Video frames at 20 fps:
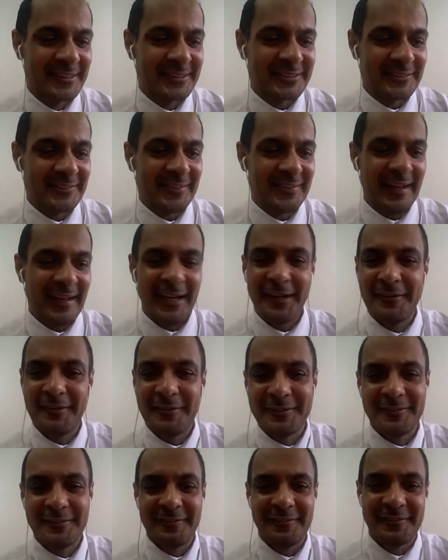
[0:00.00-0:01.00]
So hi
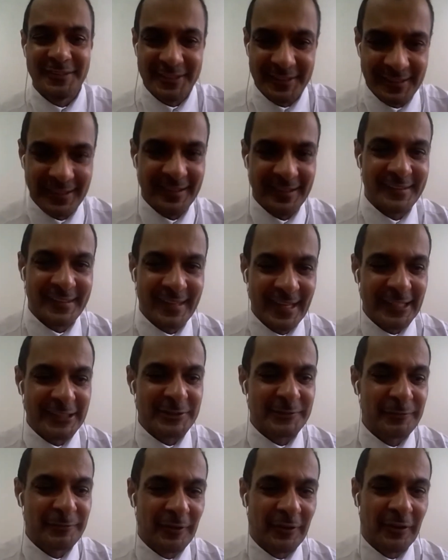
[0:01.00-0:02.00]
Regina,
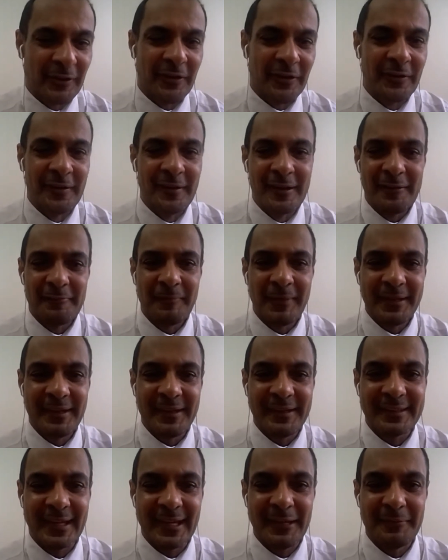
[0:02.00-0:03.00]
thanks for
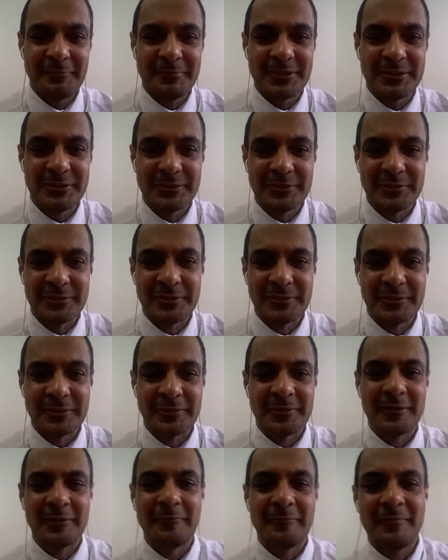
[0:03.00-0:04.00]
making time
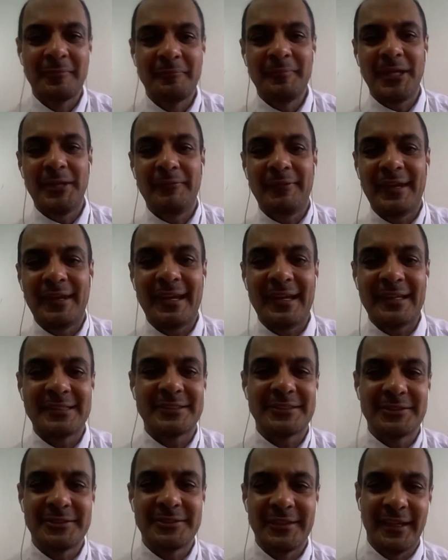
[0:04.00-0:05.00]
to meet with
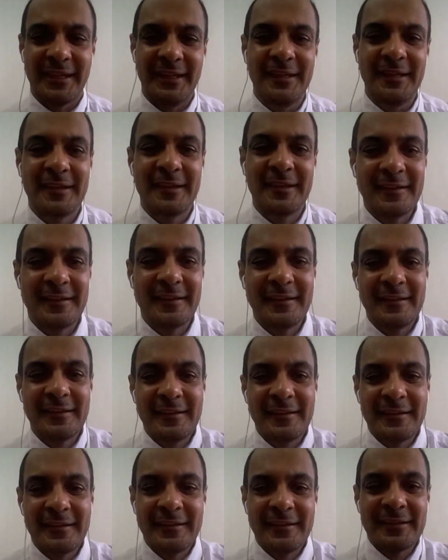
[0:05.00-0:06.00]
us today.
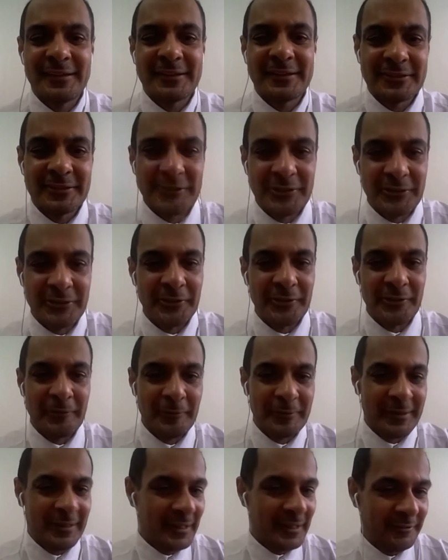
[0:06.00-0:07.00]

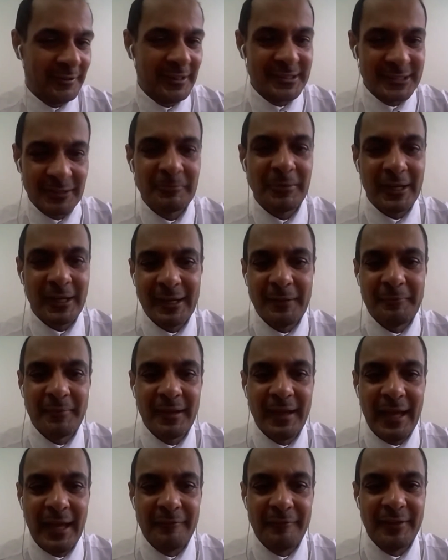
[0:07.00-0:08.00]
So the reason why I'm
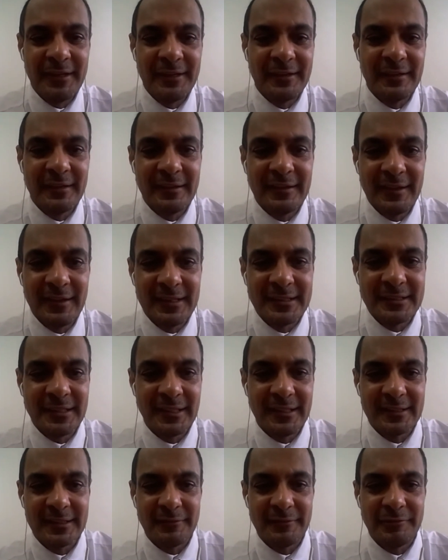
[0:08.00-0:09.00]
having this
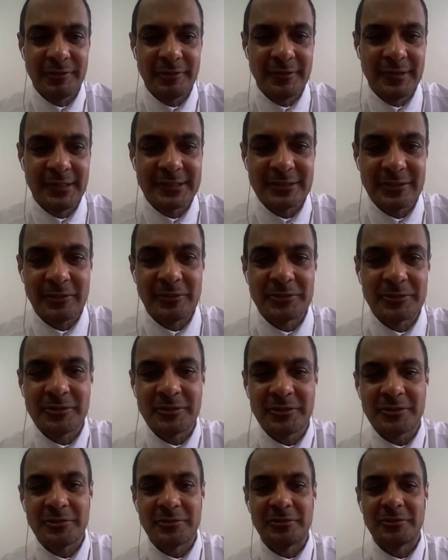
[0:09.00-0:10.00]
interview is also
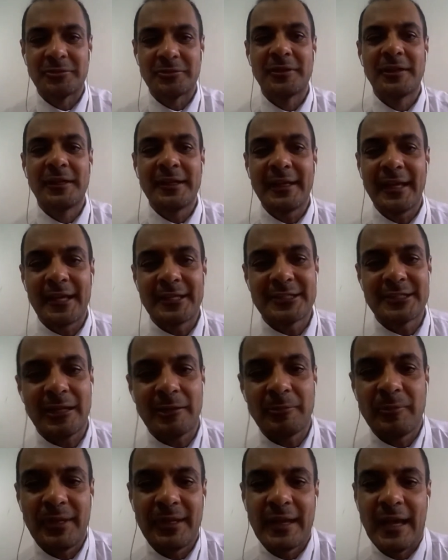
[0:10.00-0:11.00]
to catch
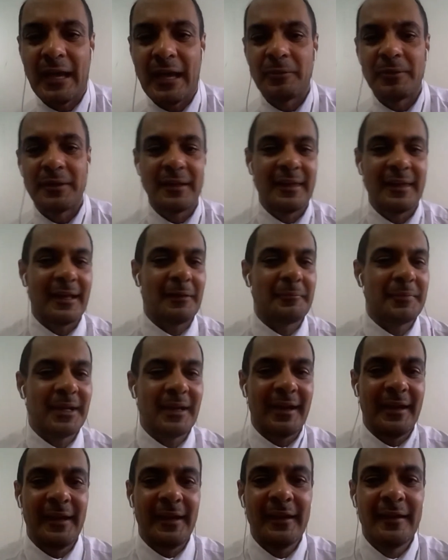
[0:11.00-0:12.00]
up with our
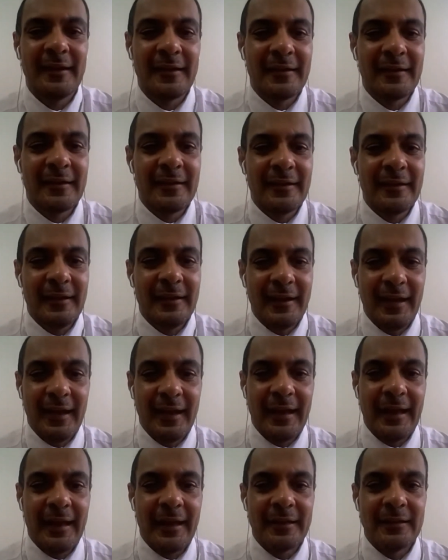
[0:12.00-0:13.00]
alumni
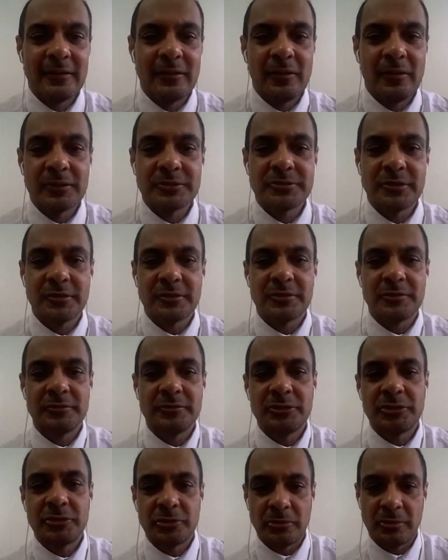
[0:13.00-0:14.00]
and also
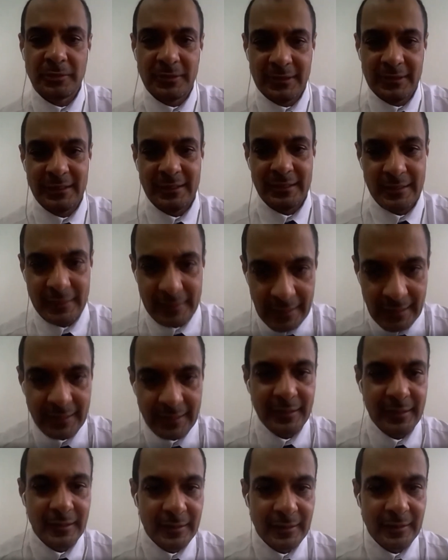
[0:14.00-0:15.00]
to show the
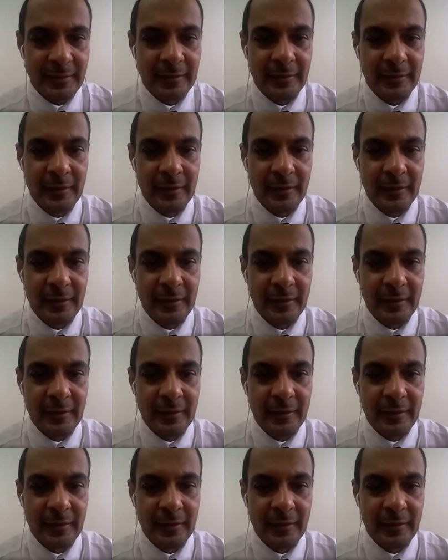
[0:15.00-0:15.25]
younger